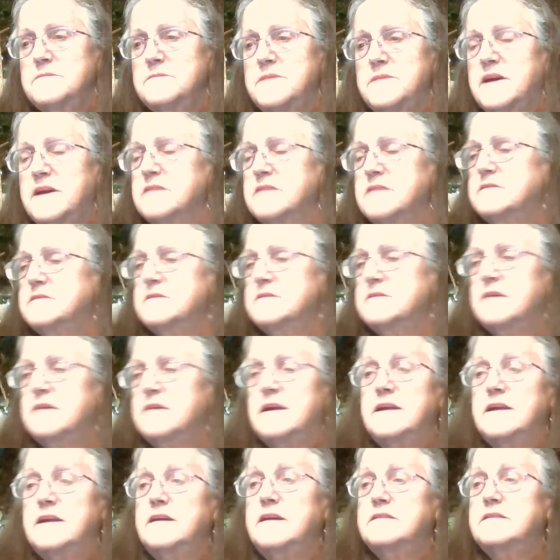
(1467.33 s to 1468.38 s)

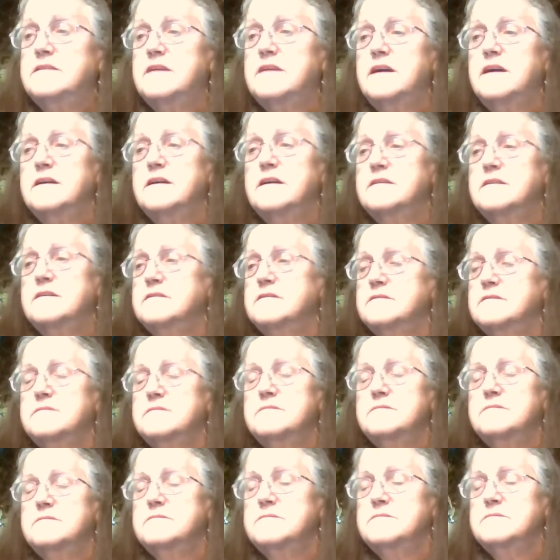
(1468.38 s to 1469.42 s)
he's saying,
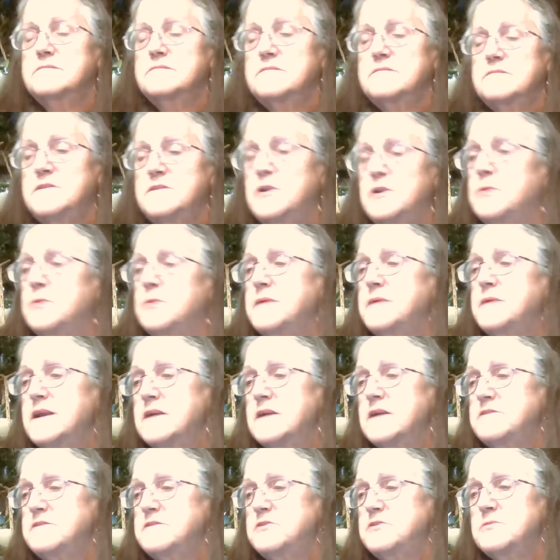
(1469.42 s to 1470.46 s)
nobody
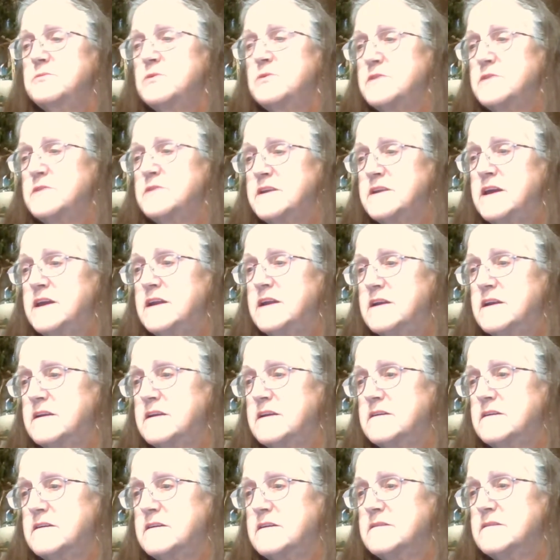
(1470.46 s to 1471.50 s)
loved you more than he
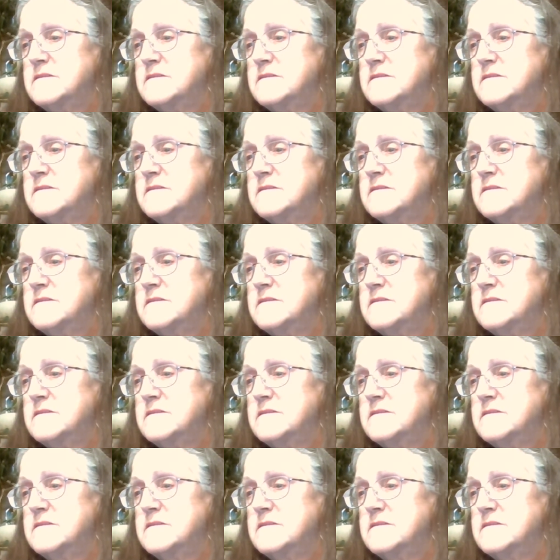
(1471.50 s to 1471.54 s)
did.